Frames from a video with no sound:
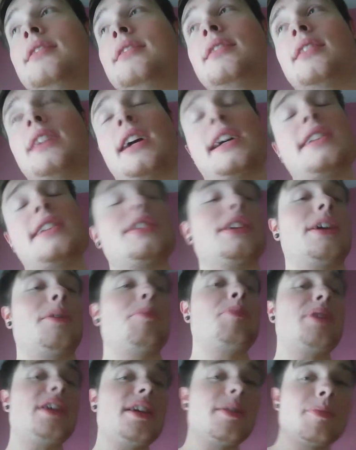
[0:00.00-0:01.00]
I saw
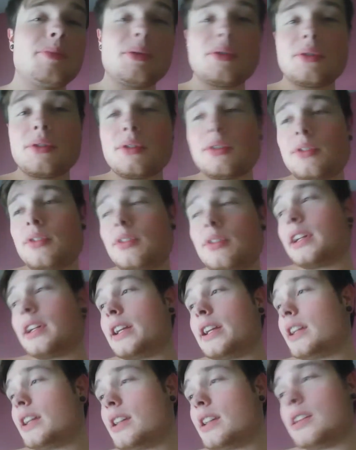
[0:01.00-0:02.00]
people,
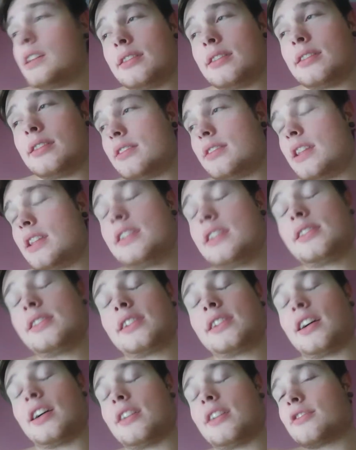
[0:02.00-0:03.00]
like, things
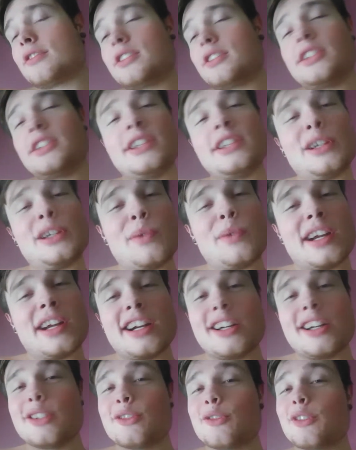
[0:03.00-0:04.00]
got really
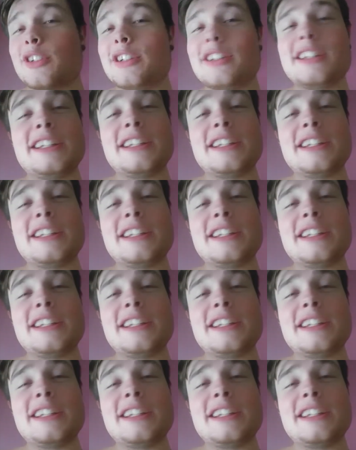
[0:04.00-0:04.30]
weird really